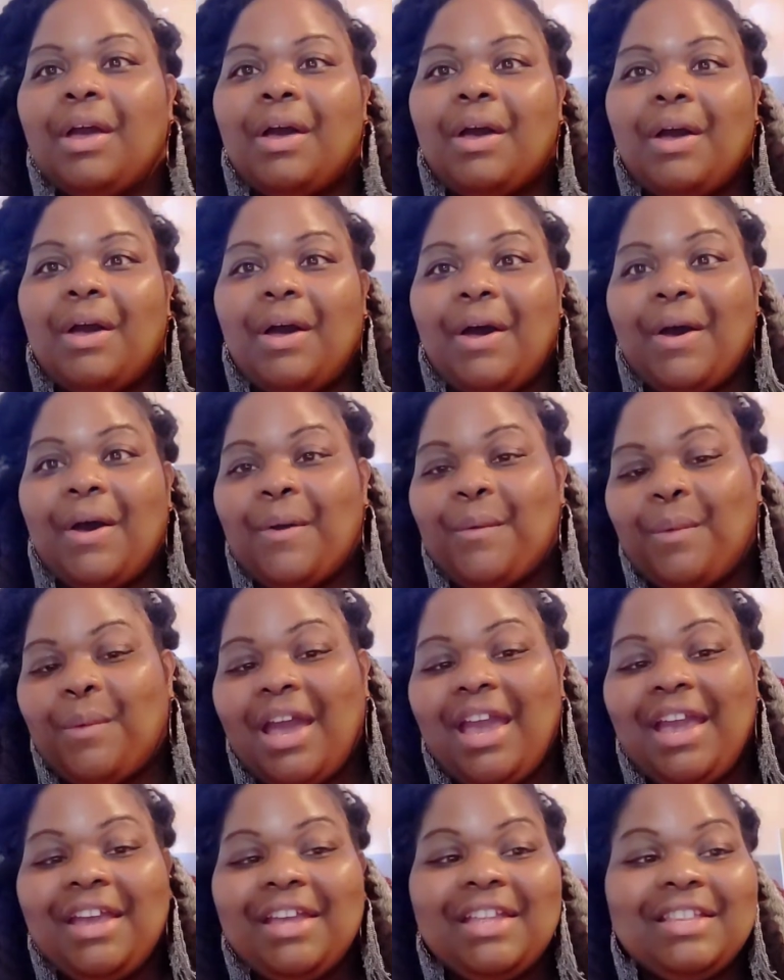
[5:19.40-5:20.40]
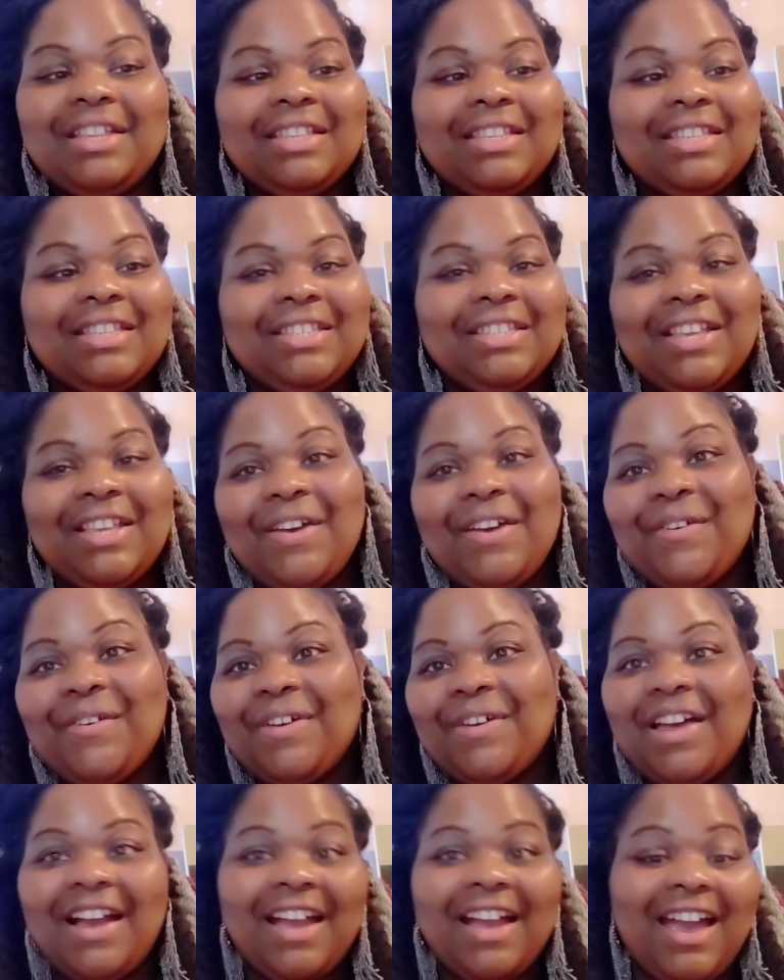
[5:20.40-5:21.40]
All right. So,
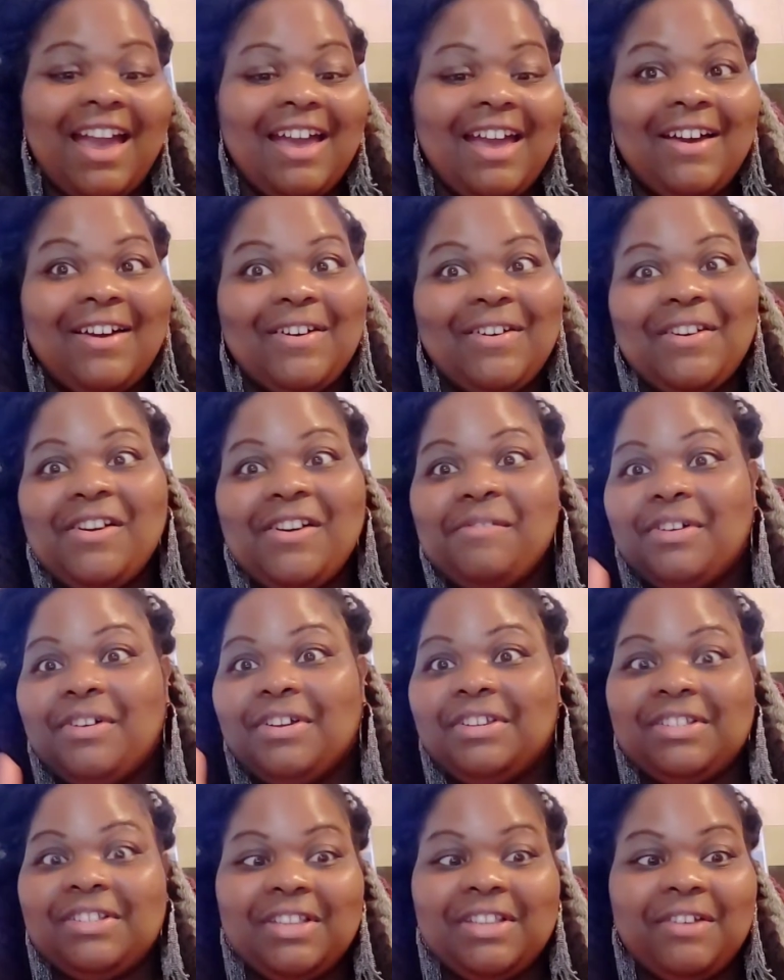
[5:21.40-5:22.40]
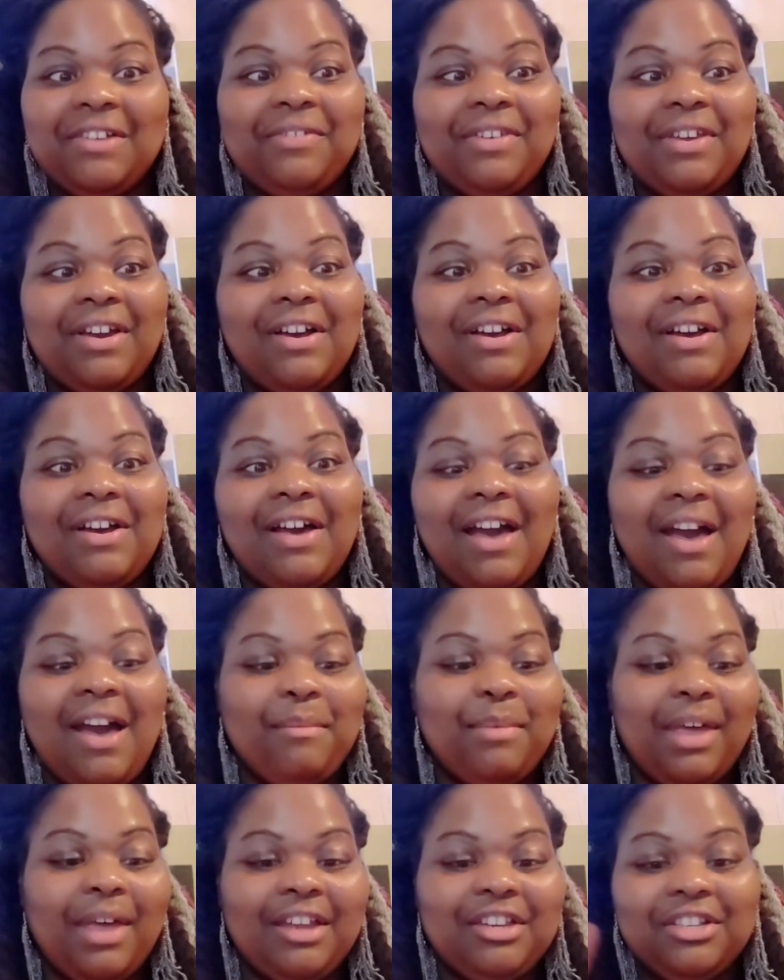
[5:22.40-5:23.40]
I got a whole bunch of stuff, y'all.
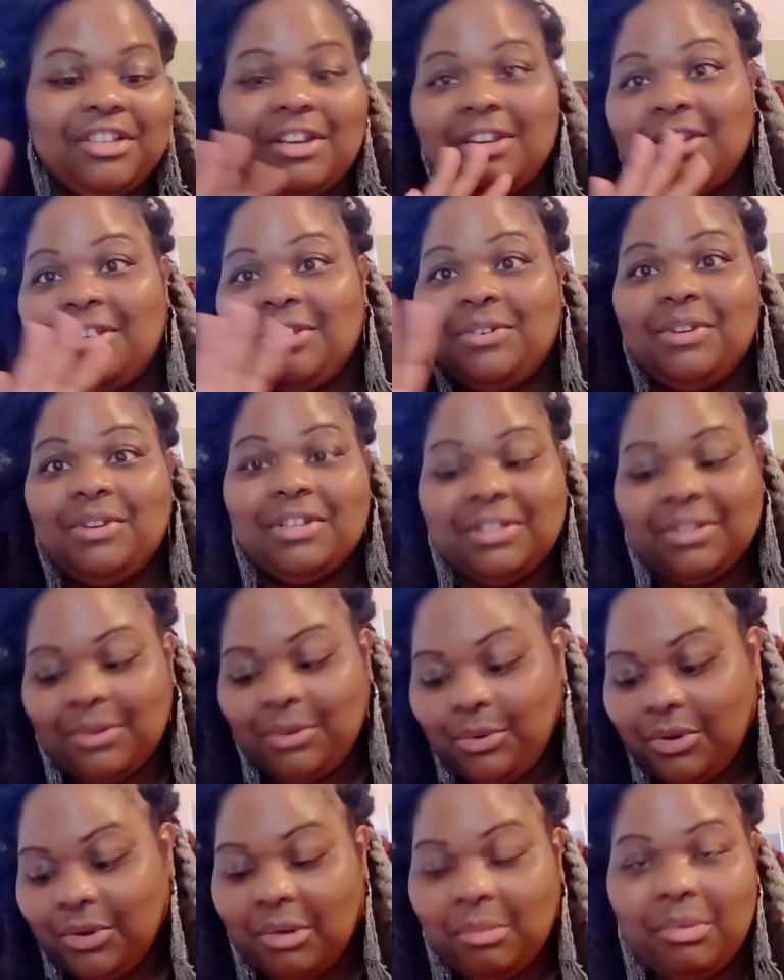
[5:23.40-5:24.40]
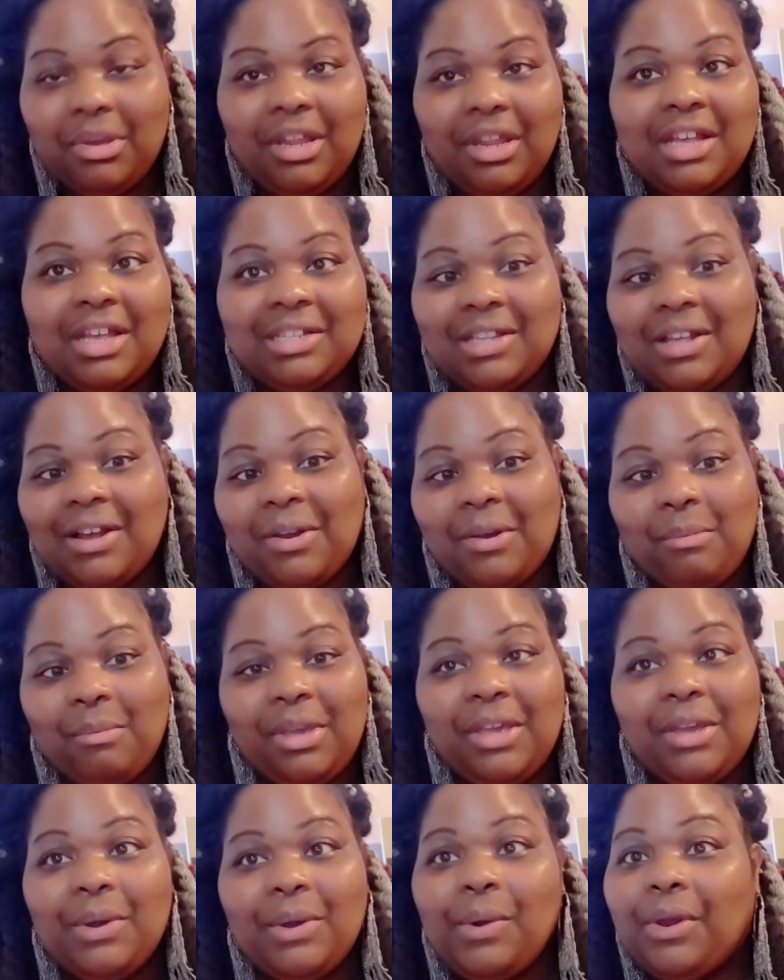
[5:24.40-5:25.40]
I'm, like, trying to do this in order, but it's not going to
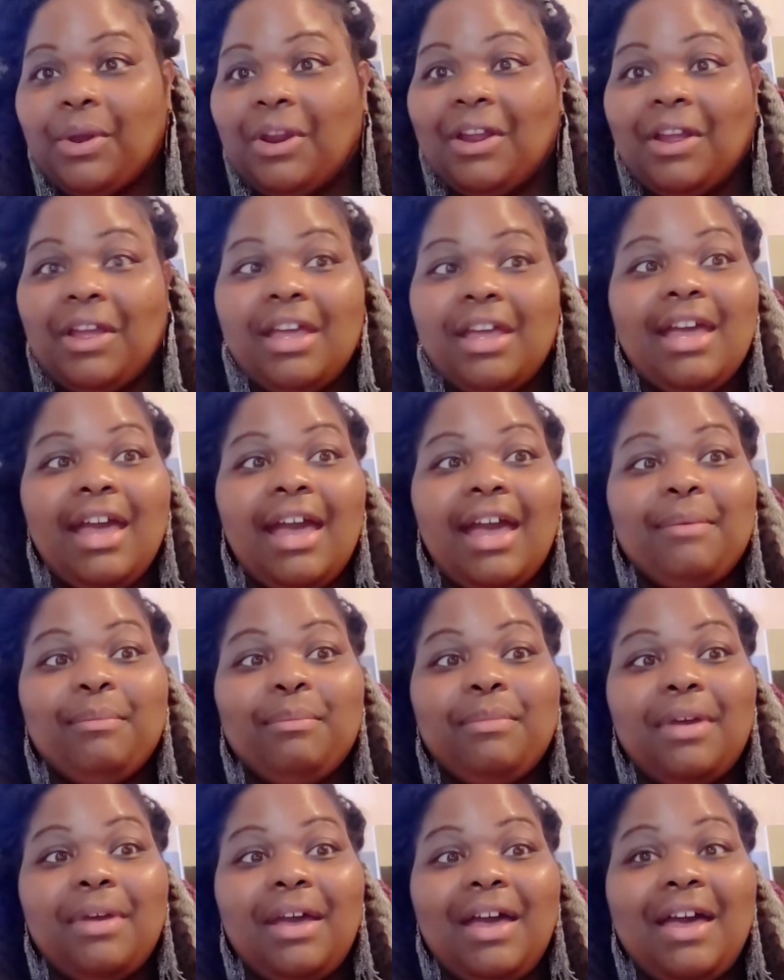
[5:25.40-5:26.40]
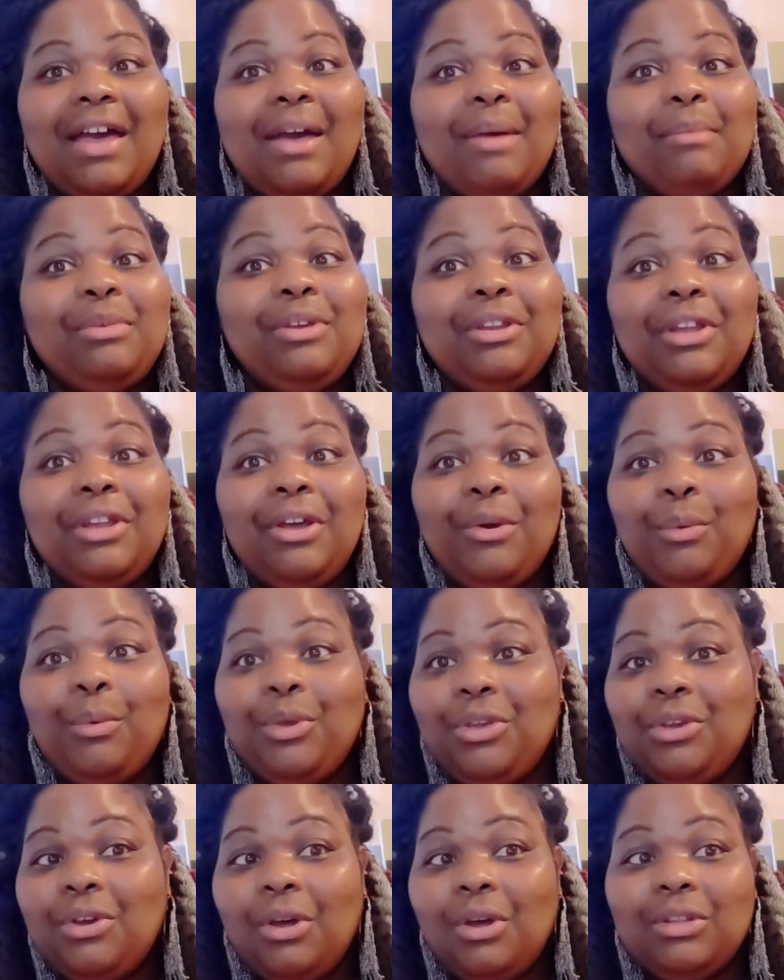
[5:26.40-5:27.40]
be in order. You know,
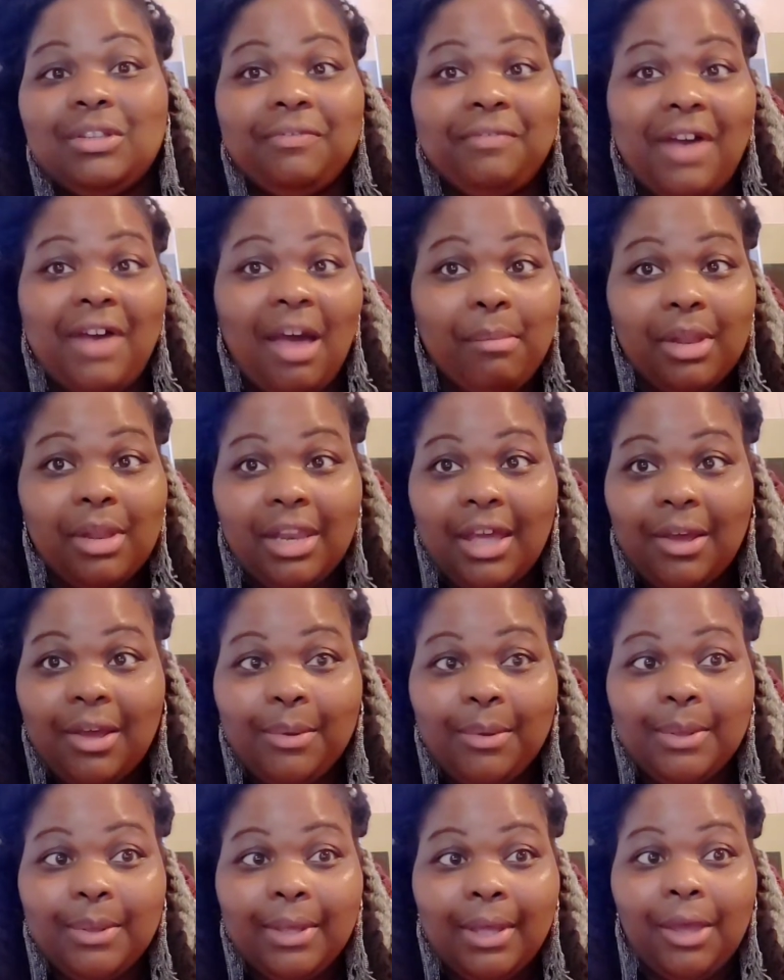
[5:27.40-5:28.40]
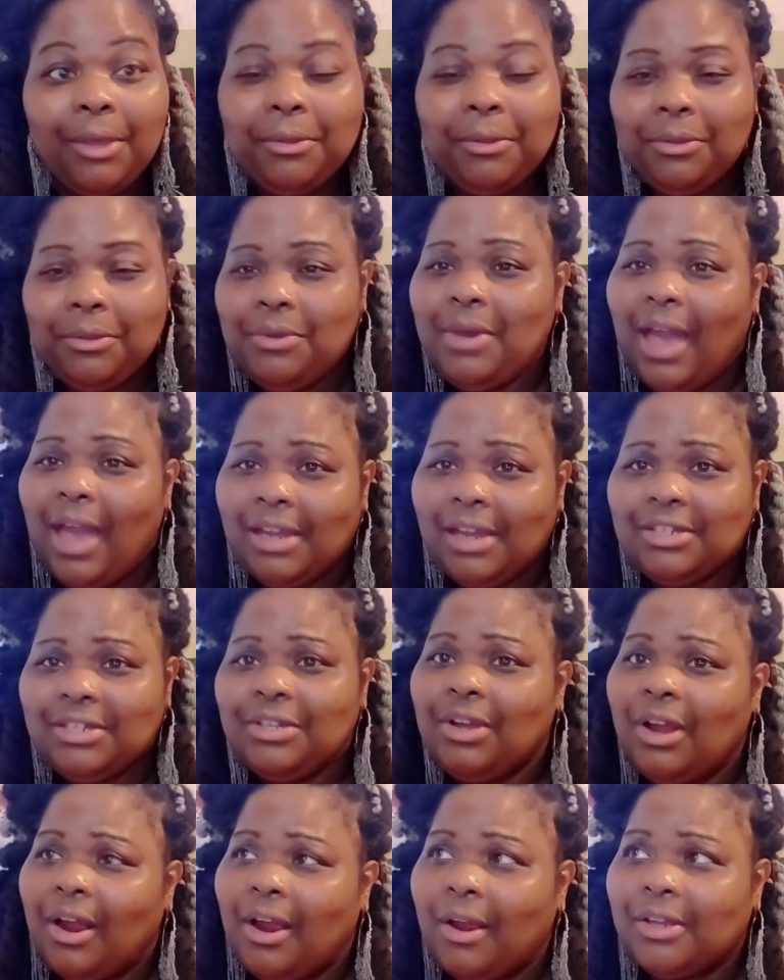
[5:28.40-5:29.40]
when you go to Five Below, you
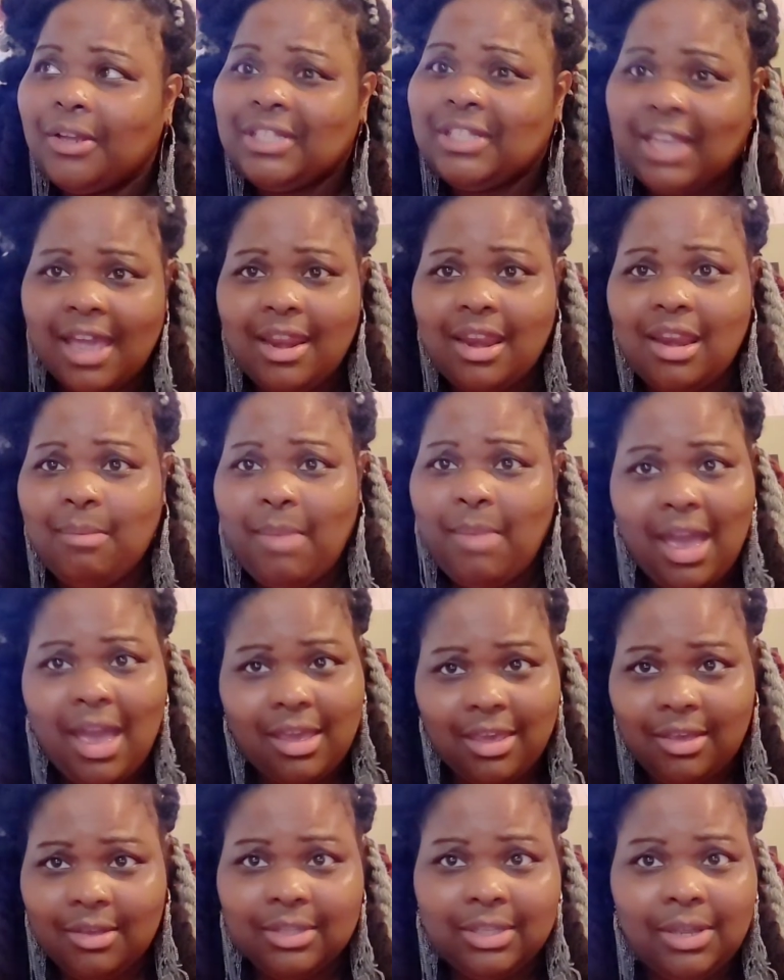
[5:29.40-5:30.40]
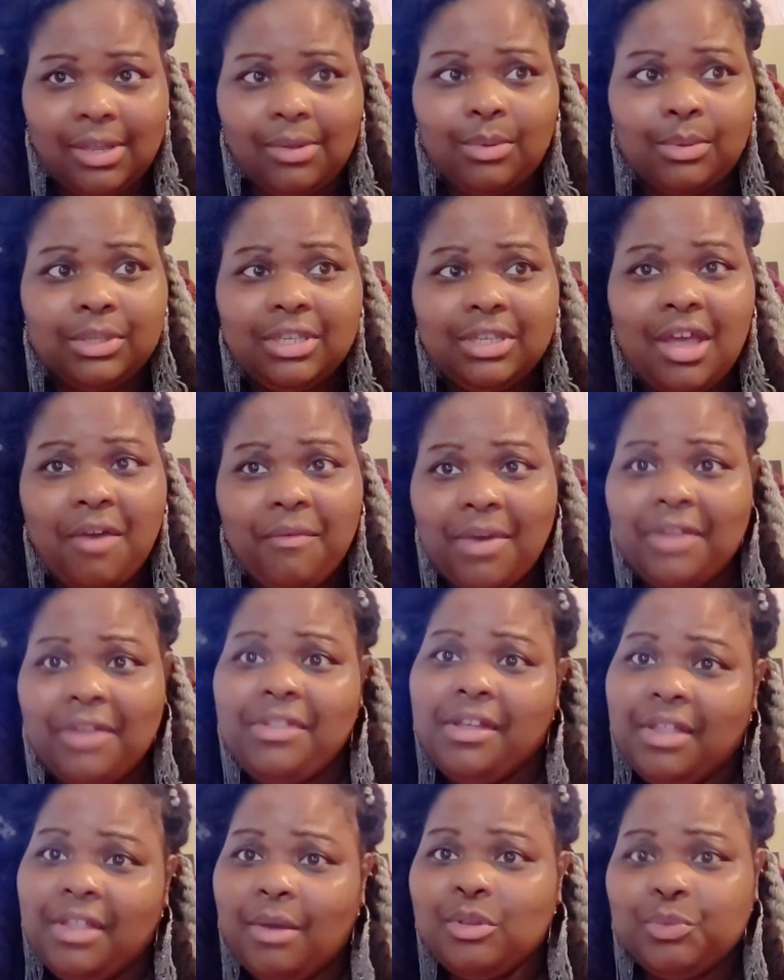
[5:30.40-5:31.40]
actually are scanning and bagging your own stuff. I
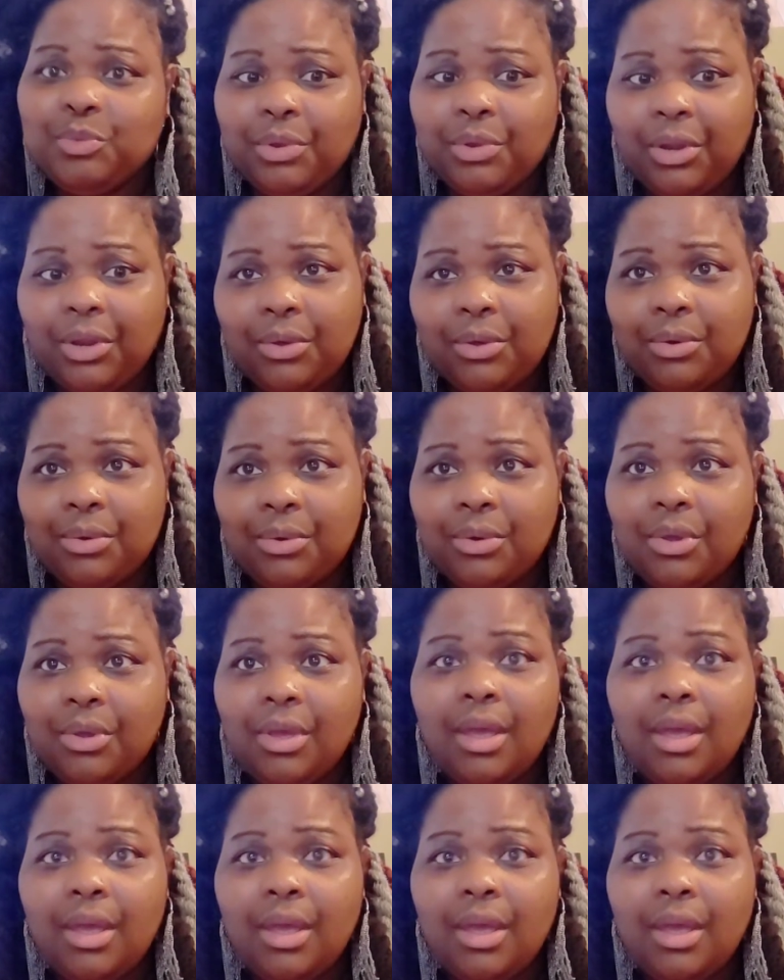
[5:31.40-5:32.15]
thought that was pretty cool.